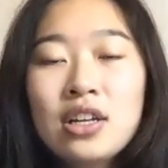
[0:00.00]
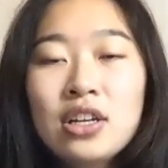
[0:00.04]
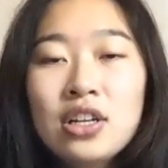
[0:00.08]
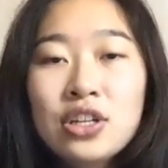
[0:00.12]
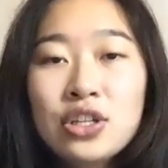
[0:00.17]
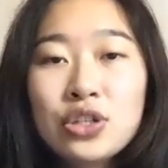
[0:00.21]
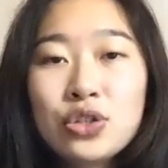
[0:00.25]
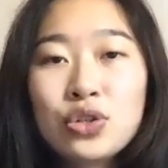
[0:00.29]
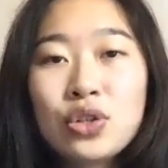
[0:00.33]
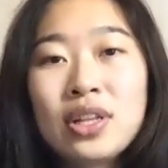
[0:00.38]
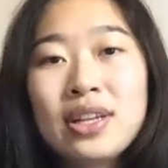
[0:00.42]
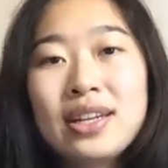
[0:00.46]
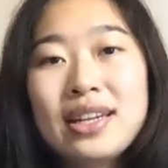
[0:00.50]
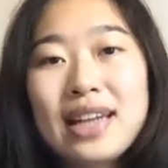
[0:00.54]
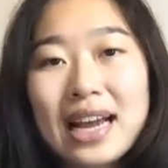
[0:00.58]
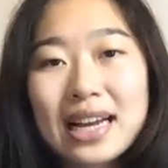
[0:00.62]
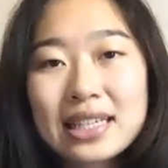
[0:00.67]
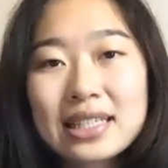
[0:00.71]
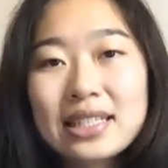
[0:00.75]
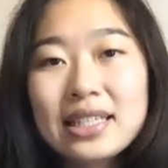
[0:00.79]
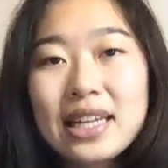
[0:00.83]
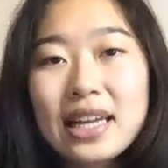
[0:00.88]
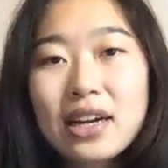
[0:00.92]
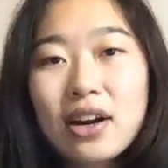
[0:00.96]
So the
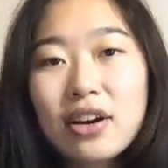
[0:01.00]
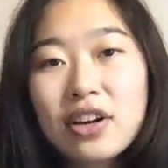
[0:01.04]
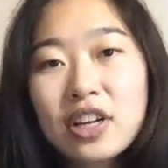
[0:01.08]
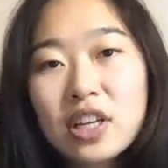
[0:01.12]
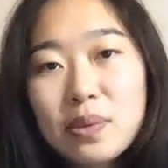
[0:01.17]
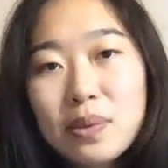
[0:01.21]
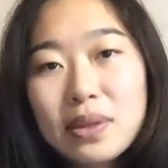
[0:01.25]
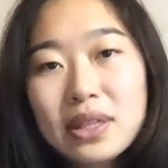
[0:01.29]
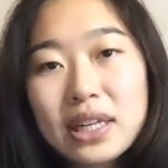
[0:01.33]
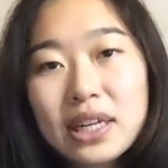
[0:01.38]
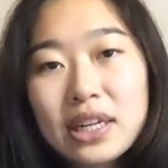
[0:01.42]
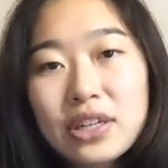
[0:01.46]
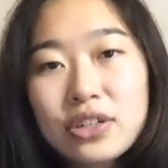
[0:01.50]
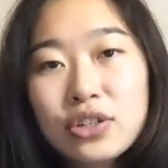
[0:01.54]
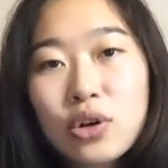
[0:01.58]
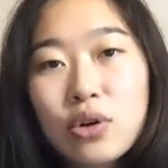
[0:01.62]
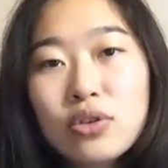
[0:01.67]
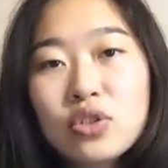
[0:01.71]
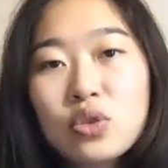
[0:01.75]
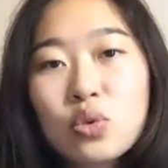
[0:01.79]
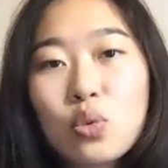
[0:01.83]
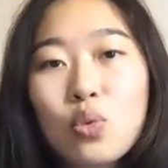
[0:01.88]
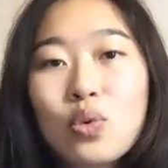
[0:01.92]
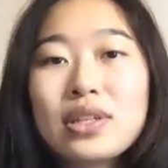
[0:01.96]
next neg argument that I
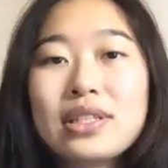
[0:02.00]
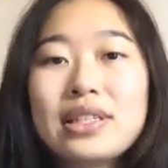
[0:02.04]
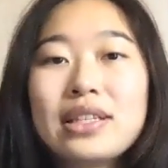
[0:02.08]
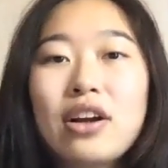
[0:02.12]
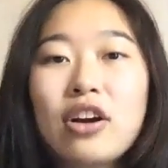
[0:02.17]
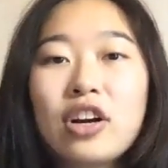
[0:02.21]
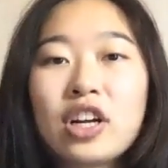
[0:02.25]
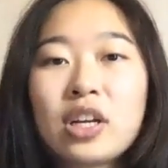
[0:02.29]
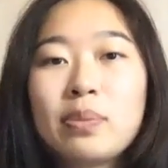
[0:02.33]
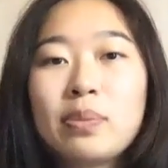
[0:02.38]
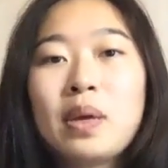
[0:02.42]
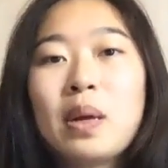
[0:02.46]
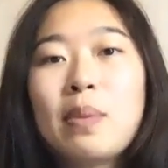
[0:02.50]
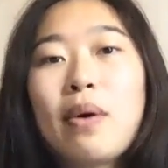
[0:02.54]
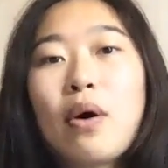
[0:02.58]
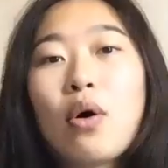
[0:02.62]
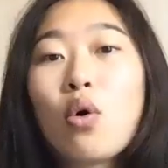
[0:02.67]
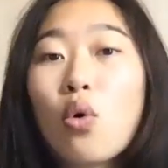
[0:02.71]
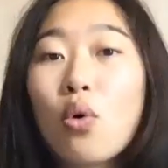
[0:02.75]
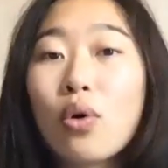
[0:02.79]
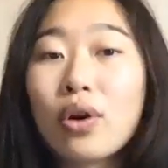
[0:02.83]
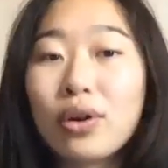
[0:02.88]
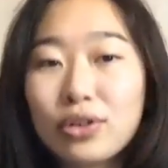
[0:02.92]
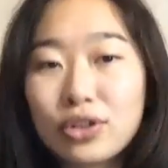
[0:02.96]
chose was the argument about
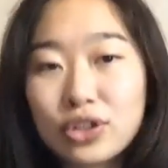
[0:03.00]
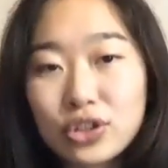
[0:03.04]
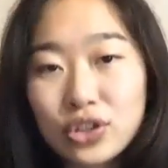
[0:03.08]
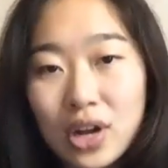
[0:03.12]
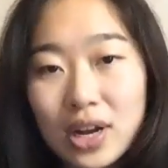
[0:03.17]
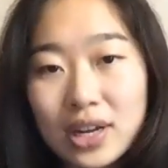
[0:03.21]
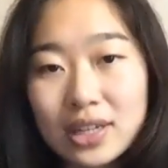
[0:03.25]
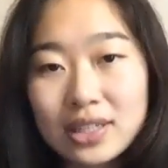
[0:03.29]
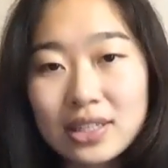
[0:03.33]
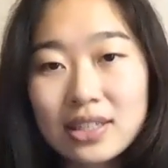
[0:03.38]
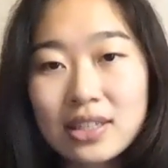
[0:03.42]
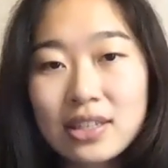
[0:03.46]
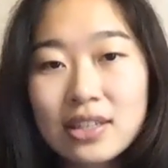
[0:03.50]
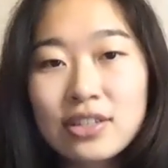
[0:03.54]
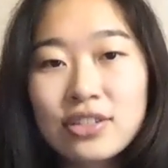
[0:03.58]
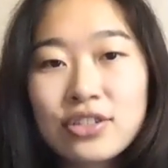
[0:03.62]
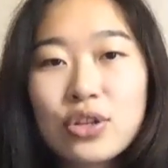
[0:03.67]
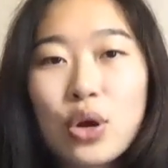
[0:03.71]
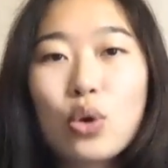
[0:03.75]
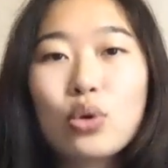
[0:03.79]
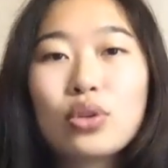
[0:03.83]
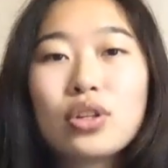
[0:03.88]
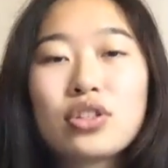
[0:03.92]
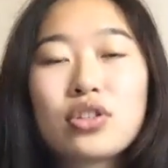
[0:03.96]
oil shocks.
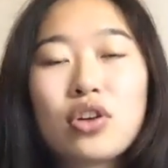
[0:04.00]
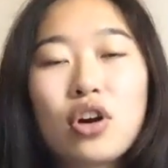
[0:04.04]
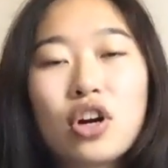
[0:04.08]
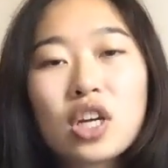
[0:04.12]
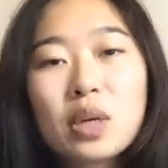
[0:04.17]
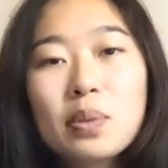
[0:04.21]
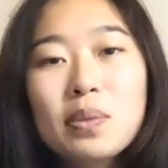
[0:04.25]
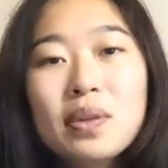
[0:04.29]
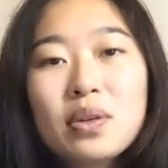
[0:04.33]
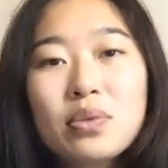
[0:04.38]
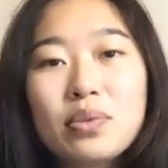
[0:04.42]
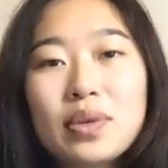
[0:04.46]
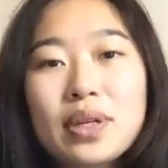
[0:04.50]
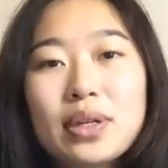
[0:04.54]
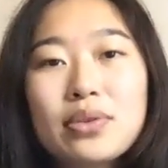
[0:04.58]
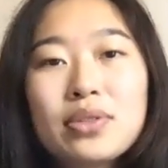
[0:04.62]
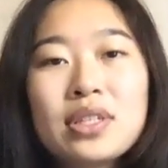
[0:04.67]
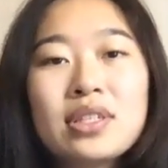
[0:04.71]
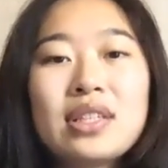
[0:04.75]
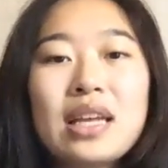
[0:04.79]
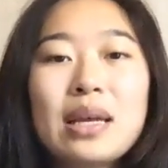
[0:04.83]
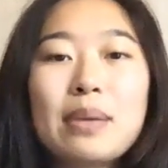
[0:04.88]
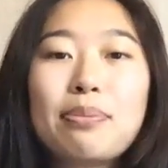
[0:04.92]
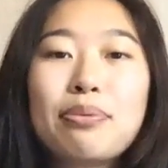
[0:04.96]
So this argument
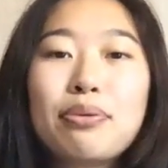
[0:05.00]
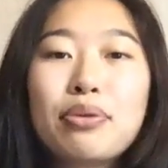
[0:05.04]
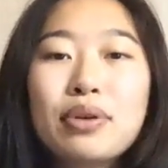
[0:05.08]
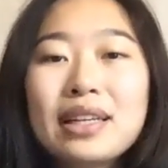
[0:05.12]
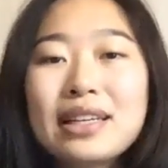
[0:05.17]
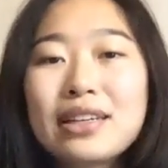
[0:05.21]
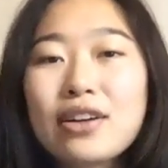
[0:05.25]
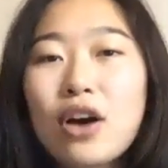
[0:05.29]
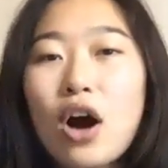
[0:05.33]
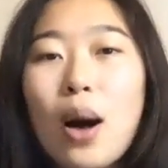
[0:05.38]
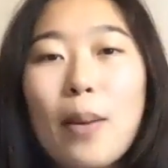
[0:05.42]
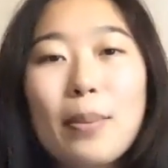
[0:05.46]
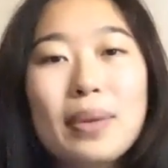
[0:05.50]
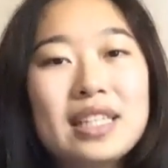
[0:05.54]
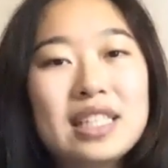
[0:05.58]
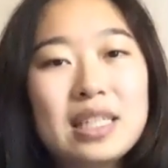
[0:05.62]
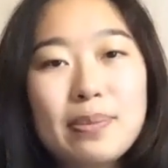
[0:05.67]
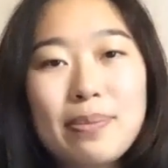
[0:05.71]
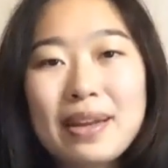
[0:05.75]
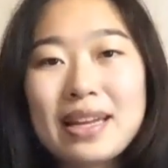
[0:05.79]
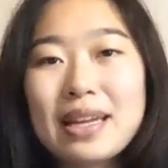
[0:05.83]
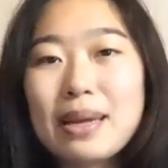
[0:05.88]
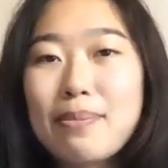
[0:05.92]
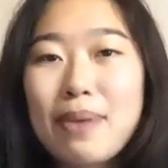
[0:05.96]
reuses a pretty common
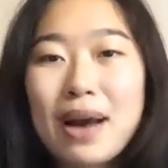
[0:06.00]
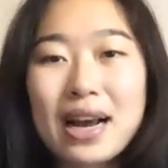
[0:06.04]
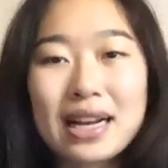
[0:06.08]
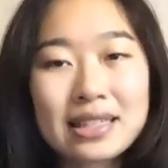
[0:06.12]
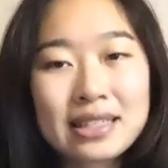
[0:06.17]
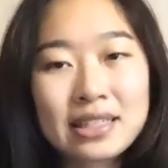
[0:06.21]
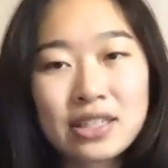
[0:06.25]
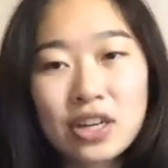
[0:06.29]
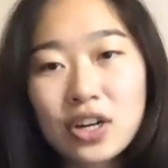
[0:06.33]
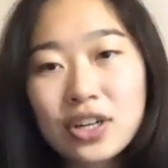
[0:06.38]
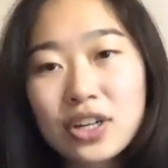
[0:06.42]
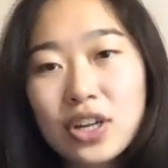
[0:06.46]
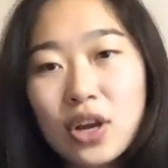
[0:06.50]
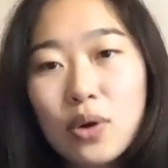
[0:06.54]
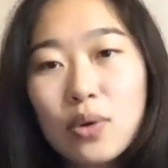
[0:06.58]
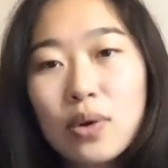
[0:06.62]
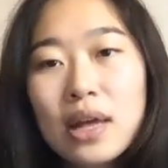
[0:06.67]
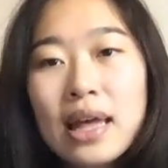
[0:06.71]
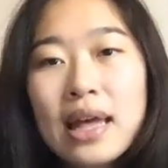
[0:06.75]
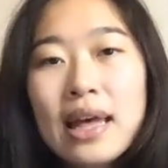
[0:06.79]
debate impact scenario.